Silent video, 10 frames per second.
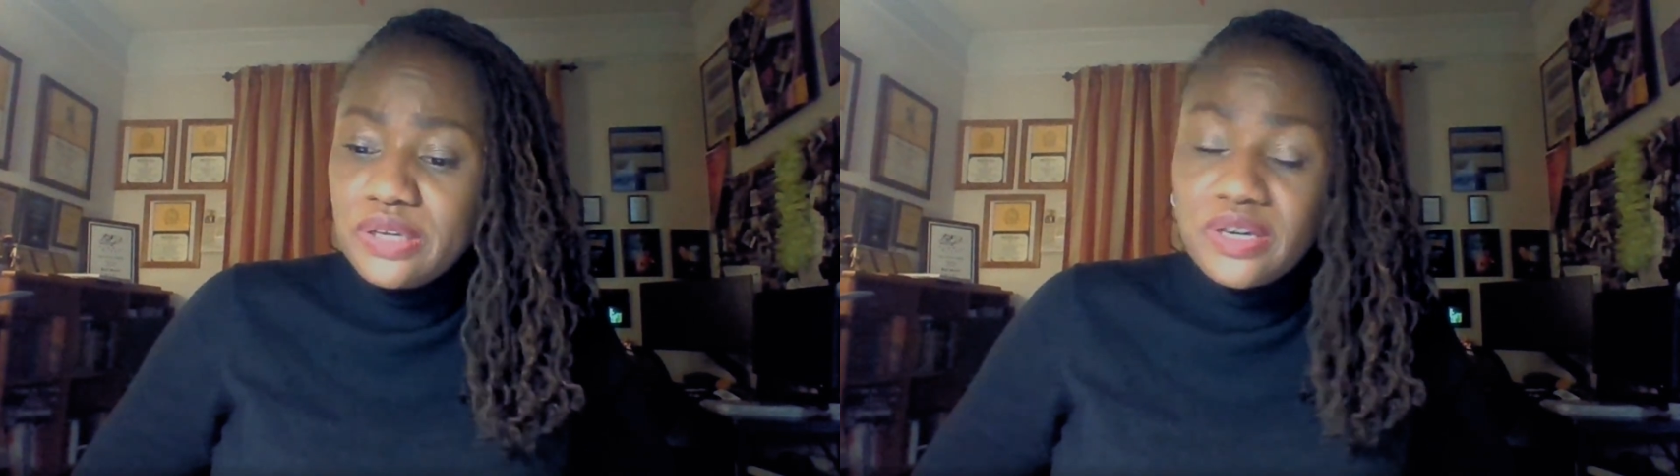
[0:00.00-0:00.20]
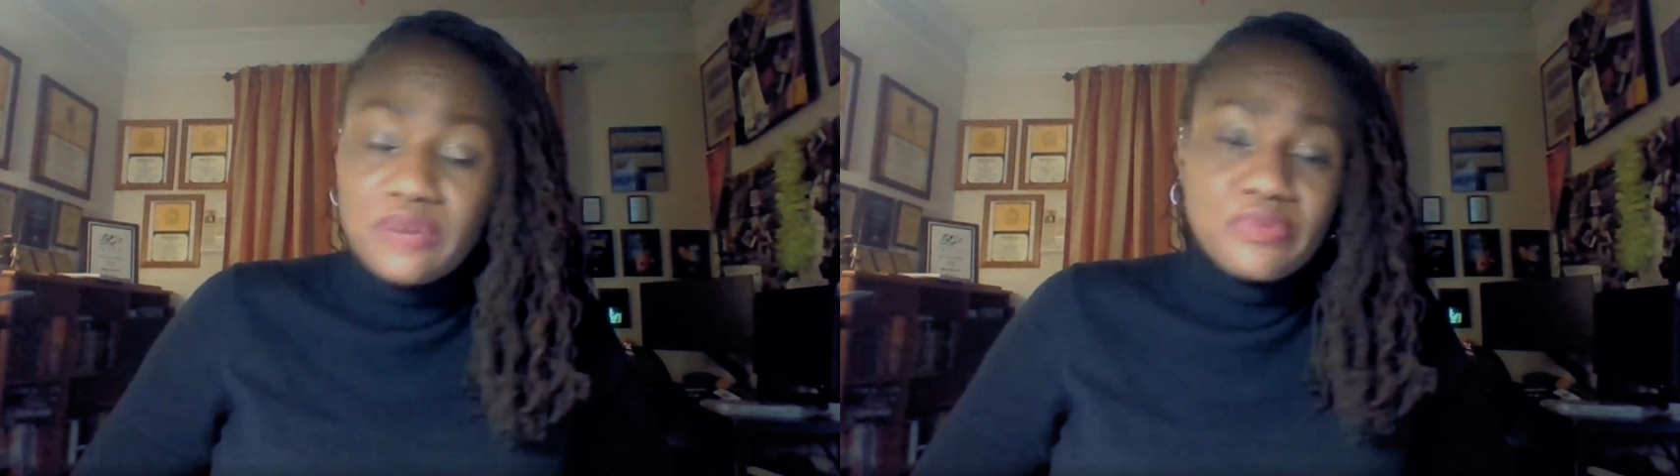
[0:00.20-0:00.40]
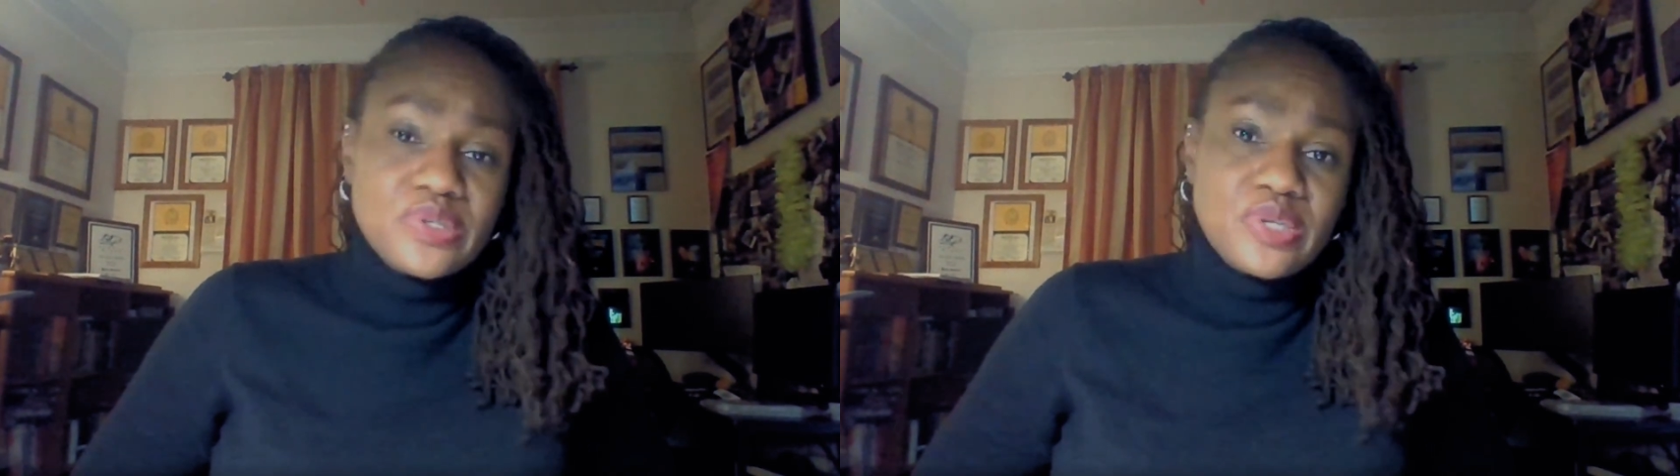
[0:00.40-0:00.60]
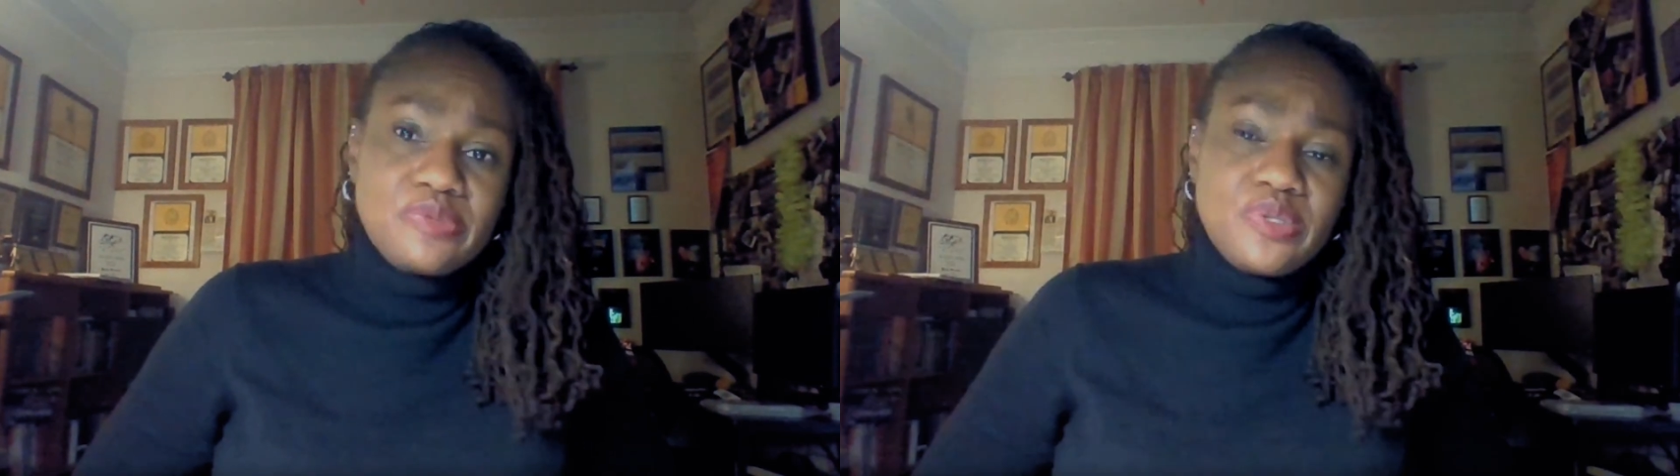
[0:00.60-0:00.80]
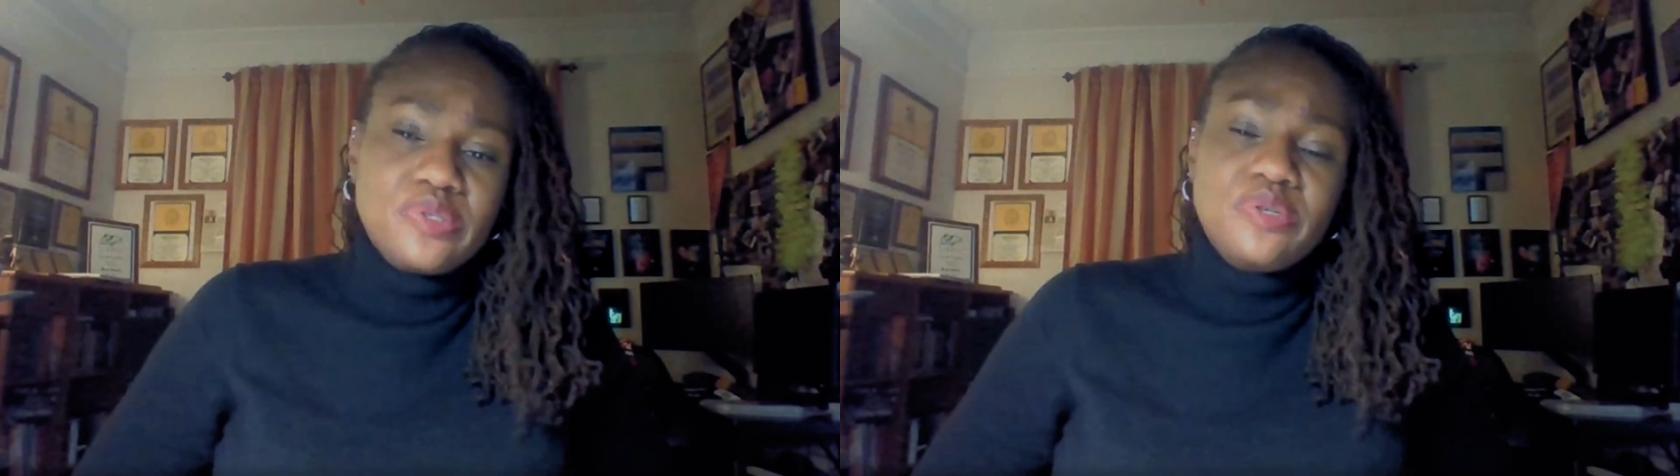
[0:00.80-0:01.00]
end up with
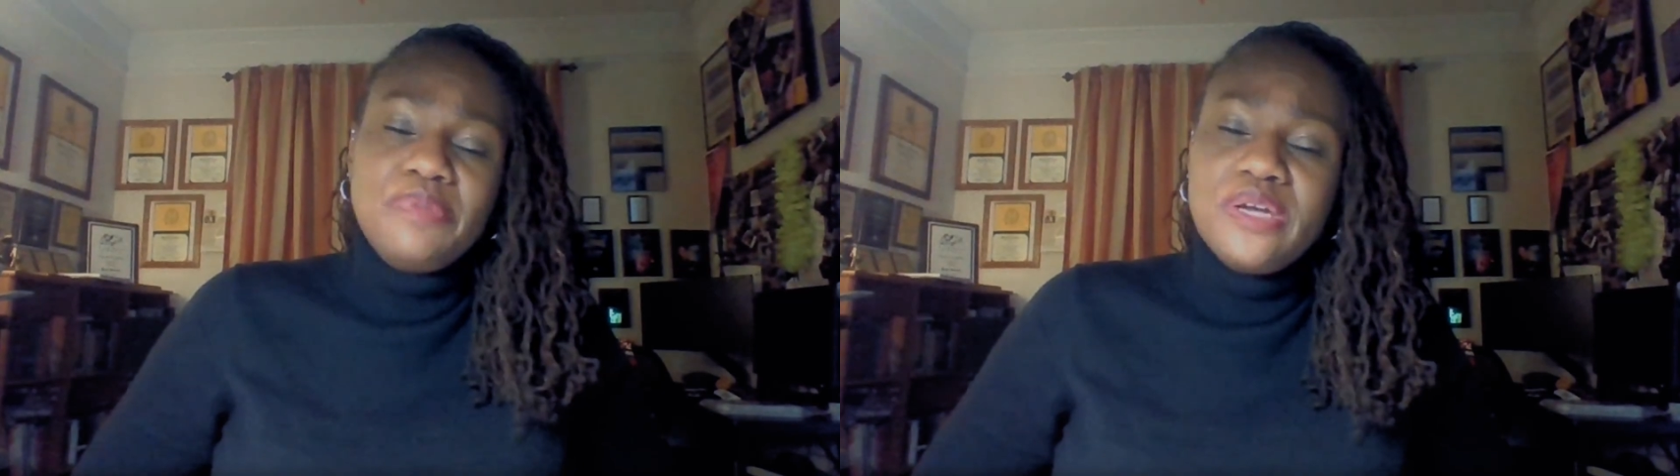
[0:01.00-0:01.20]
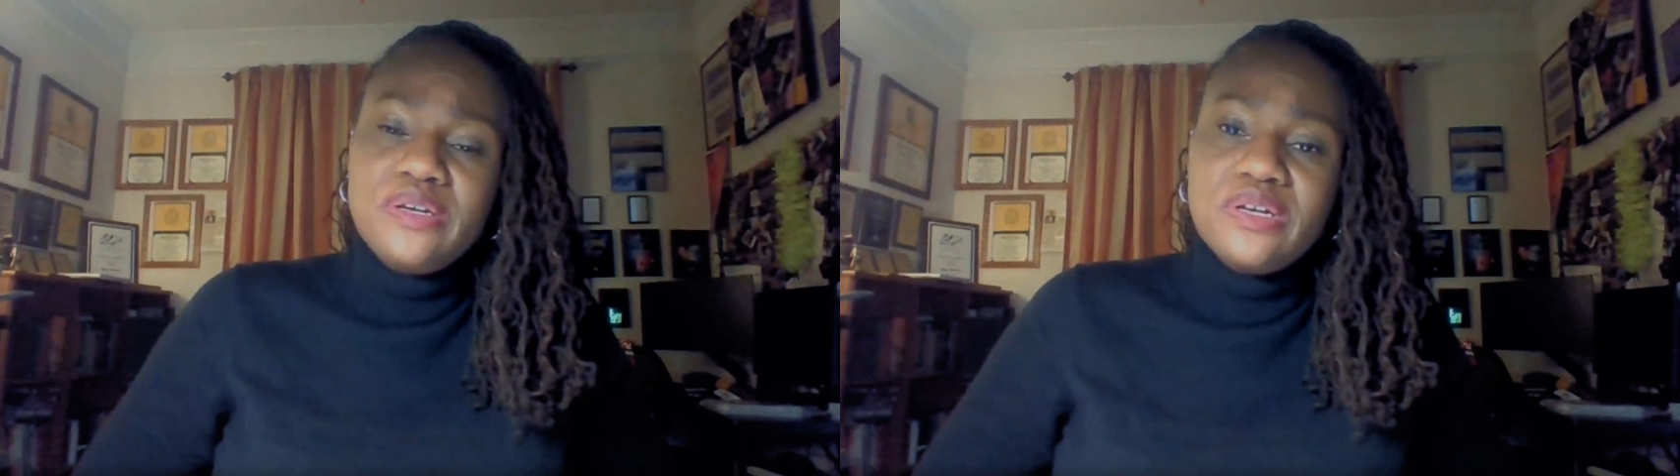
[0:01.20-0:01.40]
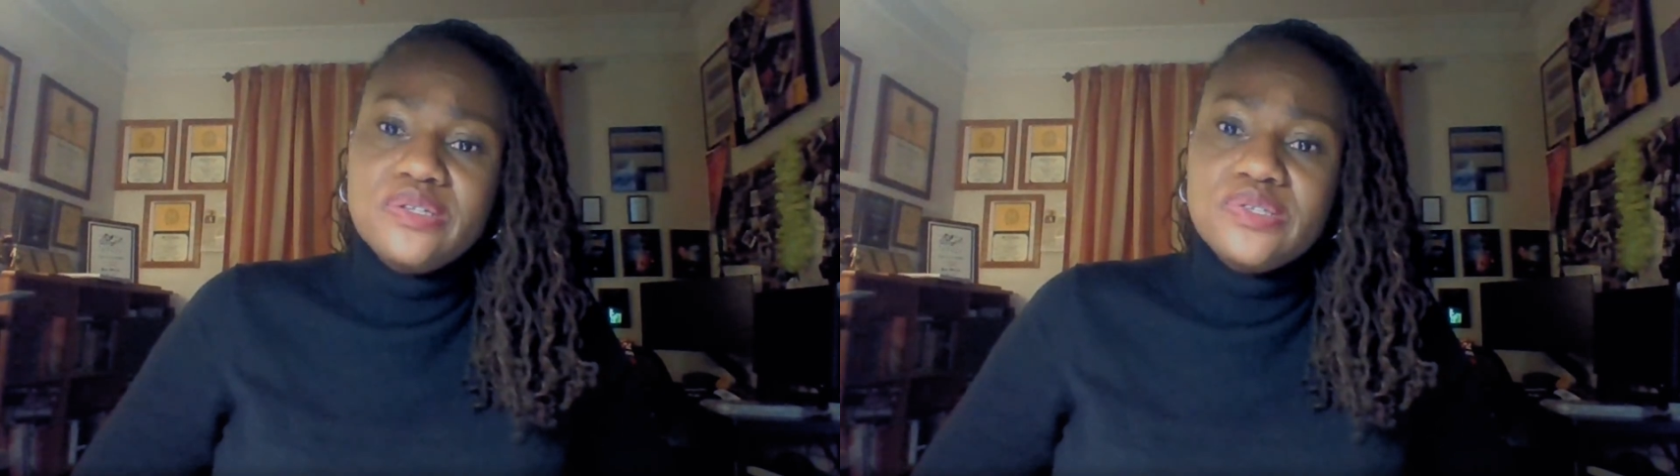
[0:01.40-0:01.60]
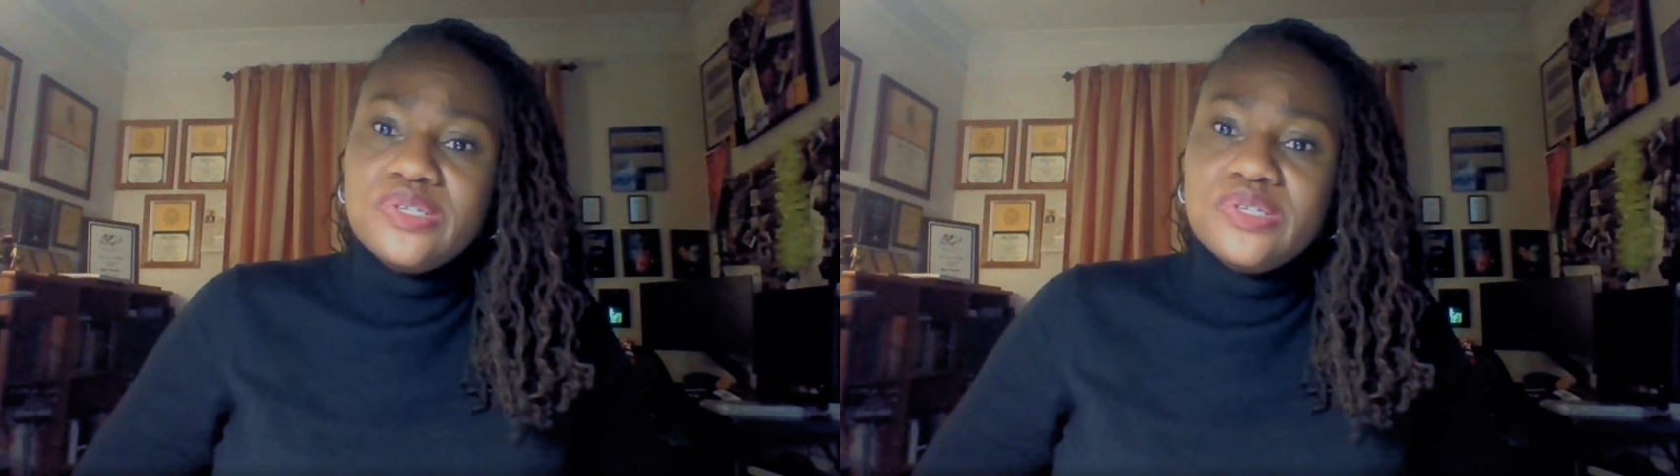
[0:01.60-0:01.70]
substance dependence.